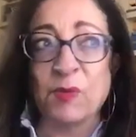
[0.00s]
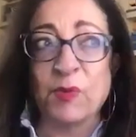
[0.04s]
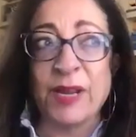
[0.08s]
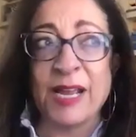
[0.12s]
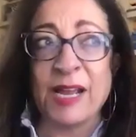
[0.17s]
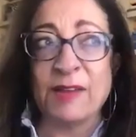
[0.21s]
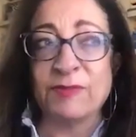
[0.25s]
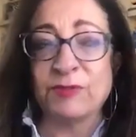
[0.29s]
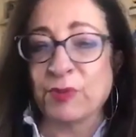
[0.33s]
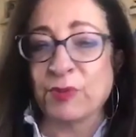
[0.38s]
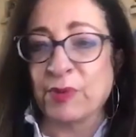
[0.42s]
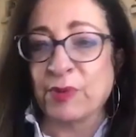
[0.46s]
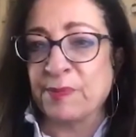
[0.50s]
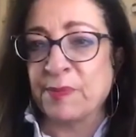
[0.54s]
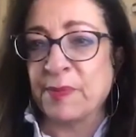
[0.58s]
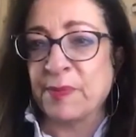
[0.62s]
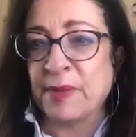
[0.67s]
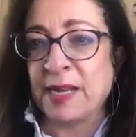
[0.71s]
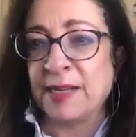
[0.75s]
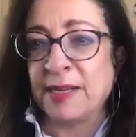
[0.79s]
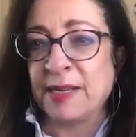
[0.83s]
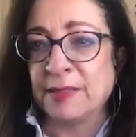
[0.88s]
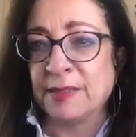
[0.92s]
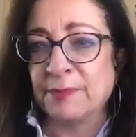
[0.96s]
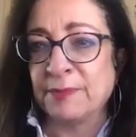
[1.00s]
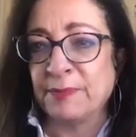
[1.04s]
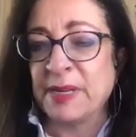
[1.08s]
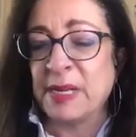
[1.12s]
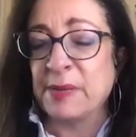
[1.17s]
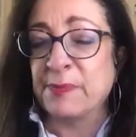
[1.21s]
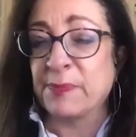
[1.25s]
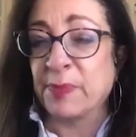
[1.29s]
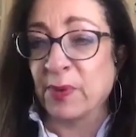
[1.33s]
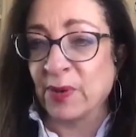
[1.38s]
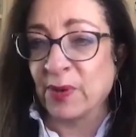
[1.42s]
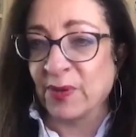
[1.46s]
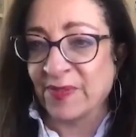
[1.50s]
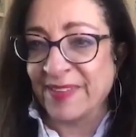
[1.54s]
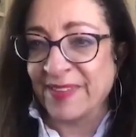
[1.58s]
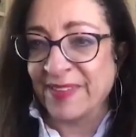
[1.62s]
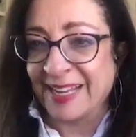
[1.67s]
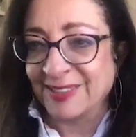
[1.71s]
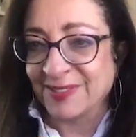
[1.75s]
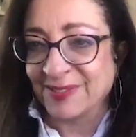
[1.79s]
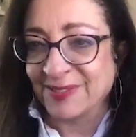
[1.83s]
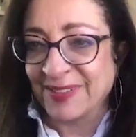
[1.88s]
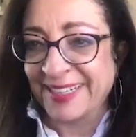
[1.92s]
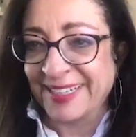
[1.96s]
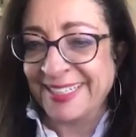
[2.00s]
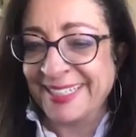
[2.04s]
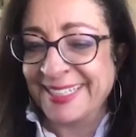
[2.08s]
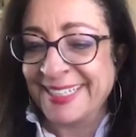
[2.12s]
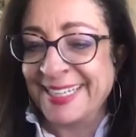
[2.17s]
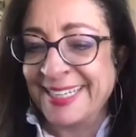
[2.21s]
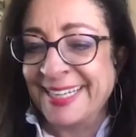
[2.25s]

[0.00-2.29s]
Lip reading: we have to remind people of that, right?